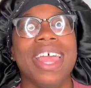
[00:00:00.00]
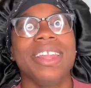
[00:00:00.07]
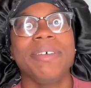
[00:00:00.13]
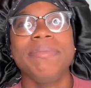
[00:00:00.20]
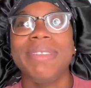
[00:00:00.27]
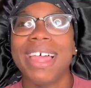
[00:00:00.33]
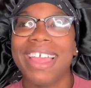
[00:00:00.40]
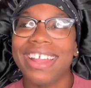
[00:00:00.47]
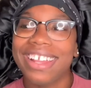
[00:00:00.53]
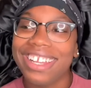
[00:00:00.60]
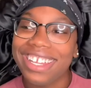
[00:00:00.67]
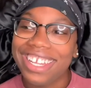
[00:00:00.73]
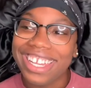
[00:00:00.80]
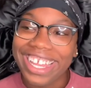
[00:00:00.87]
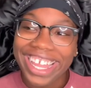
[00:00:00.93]
I'm
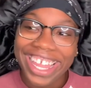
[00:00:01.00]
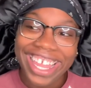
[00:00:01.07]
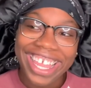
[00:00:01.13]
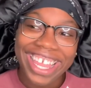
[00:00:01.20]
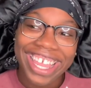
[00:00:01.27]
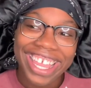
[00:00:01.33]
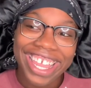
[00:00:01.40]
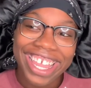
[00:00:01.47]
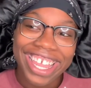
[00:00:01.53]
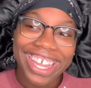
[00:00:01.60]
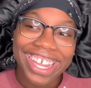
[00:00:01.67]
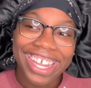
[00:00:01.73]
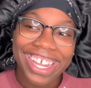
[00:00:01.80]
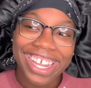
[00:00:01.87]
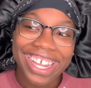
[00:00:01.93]
like,
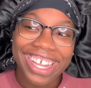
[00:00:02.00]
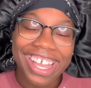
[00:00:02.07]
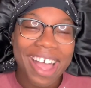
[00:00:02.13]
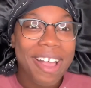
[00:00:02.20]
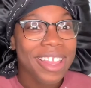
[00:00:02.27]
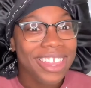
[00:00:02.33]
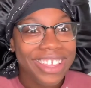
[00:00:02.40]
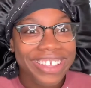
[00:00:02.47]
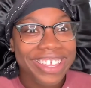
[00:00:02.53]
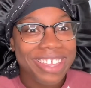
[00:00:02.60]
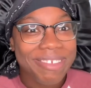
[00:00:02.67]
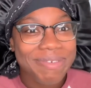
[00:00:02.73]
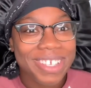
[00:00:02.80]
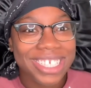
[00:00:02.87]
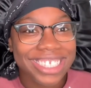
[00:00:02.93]
dang, I look,
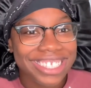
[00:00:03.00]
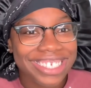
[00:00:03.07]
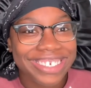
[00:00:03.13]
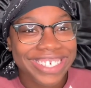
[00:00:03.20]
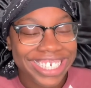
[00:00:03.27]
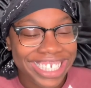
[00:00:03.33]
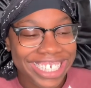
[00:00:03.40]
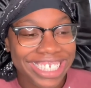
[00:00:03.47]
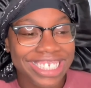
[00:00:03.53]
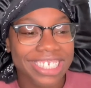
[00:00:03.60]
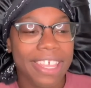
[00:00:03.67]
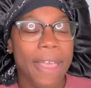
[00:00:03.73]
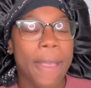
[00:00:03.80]
he is doing this.